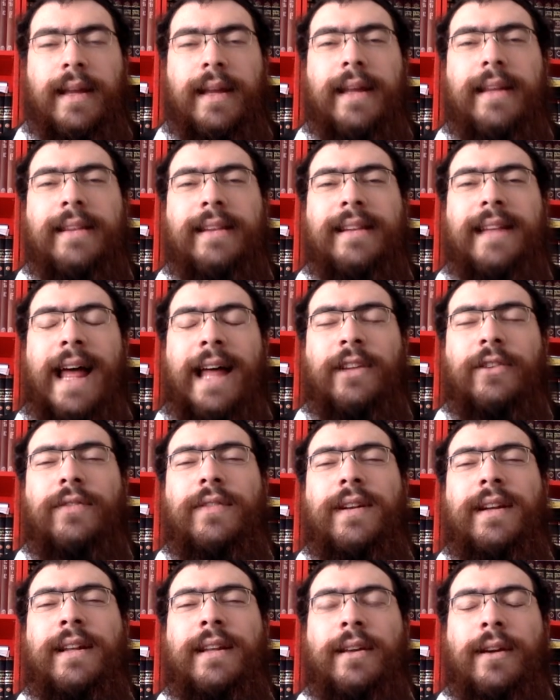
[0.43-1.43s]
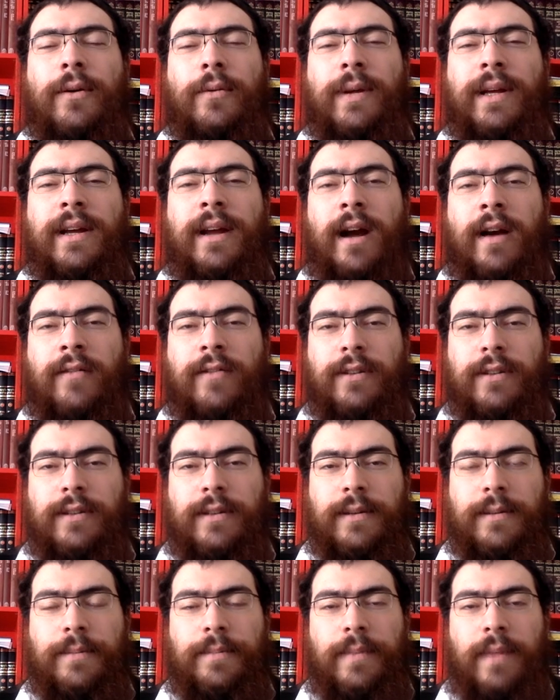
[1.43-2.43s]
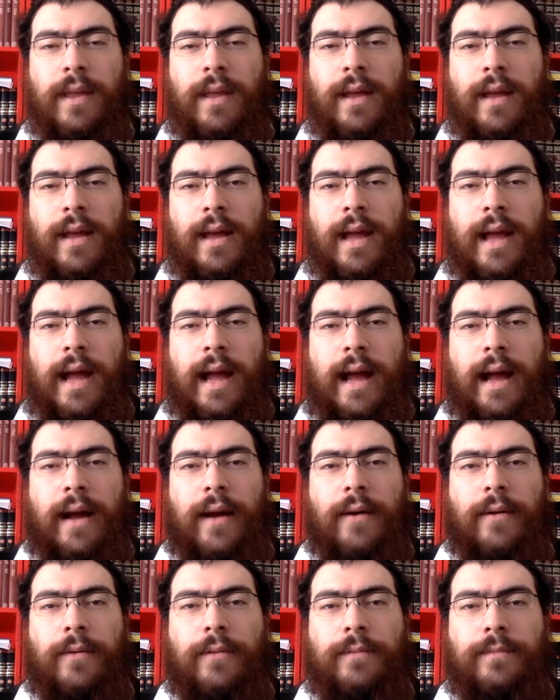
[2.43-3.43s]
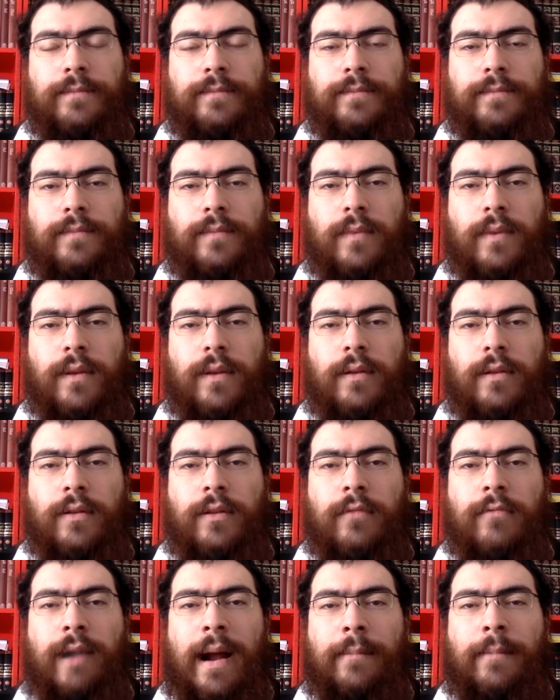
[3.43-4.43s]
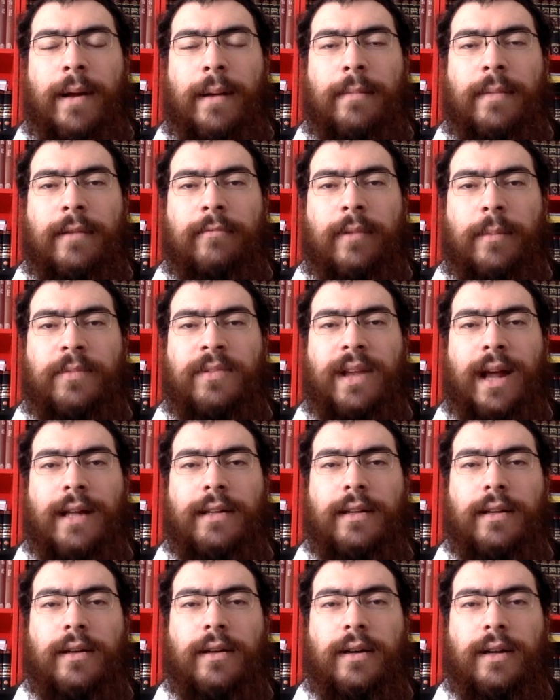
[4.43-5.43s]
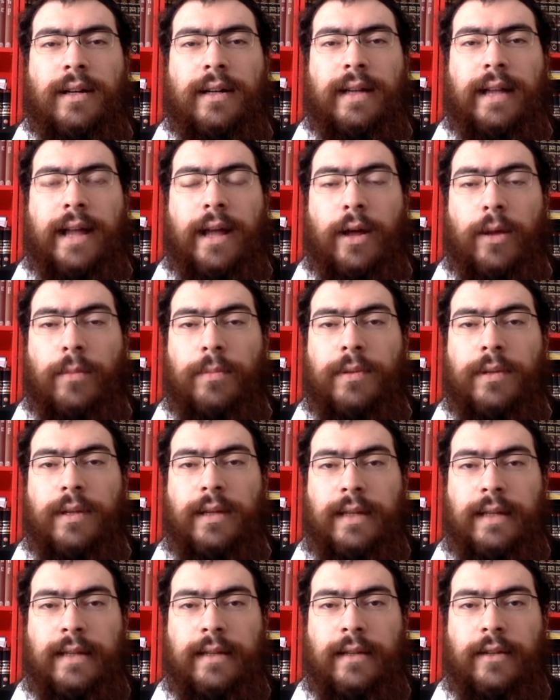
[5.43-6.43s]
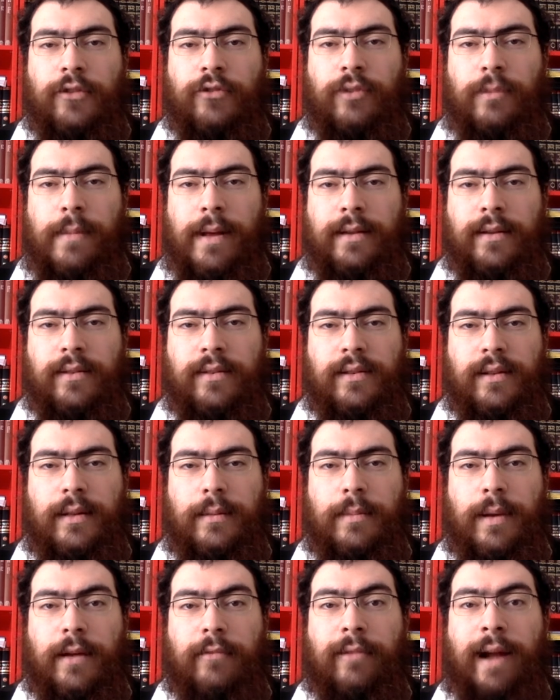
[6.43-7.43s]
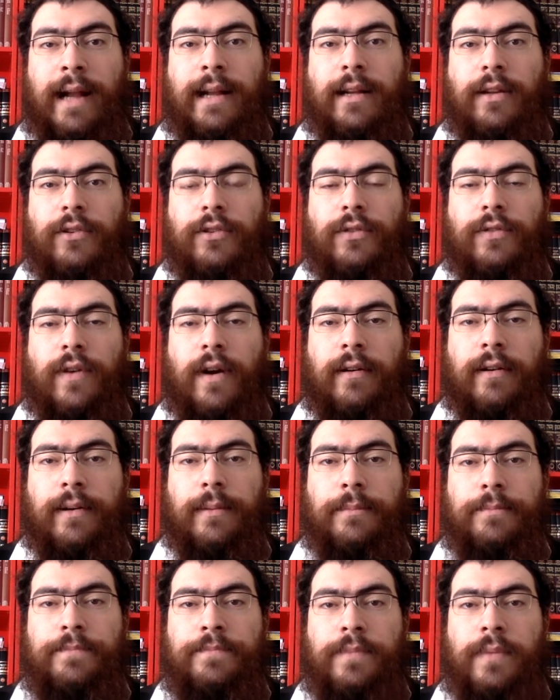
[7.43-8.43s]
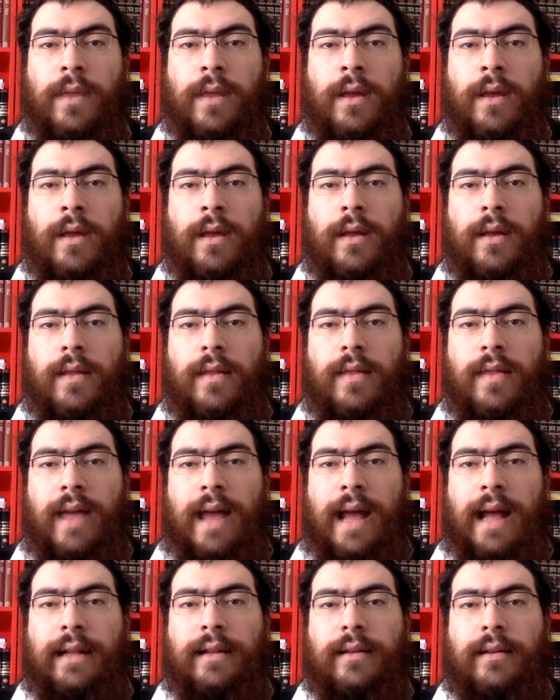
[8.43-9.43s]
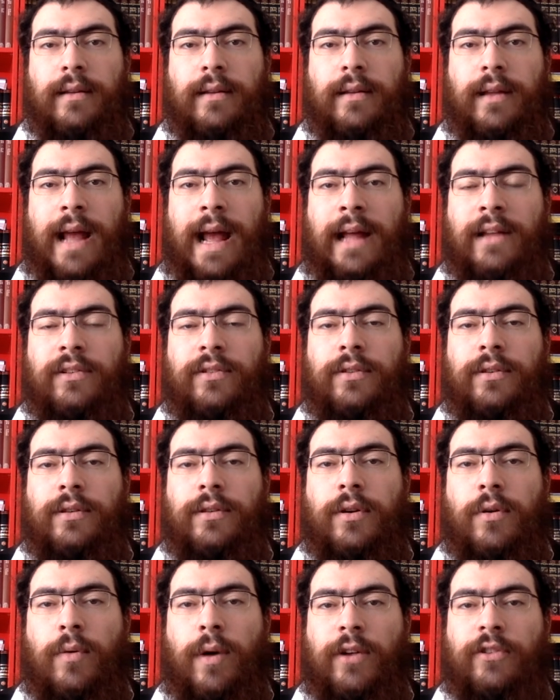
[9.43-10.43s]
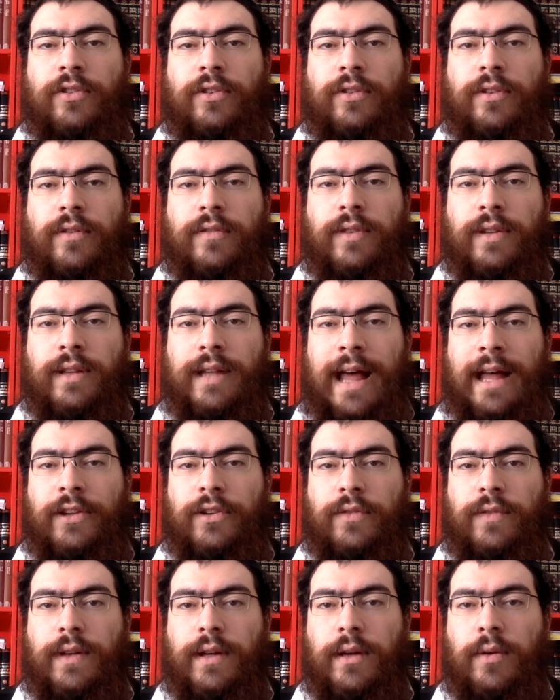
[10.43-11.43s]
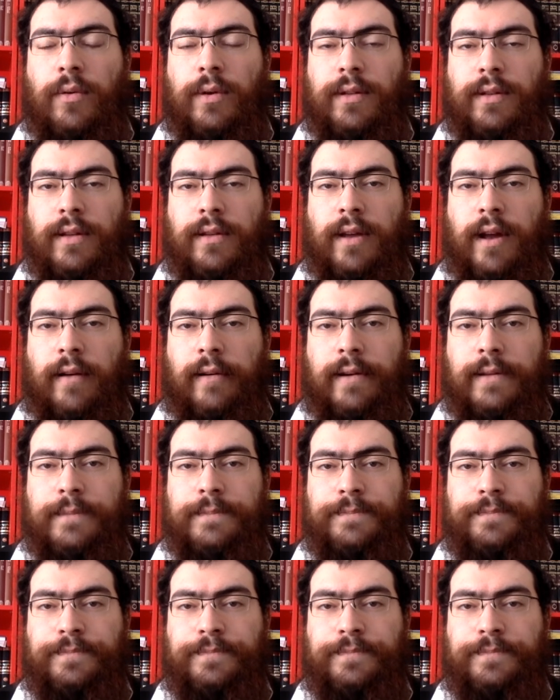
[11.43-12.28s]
In the last video, we covered how the Rambam and Reb Sadia Gaon helped Yidden tremendously by writing Sfarim that answered questions of philosophy according to Torah.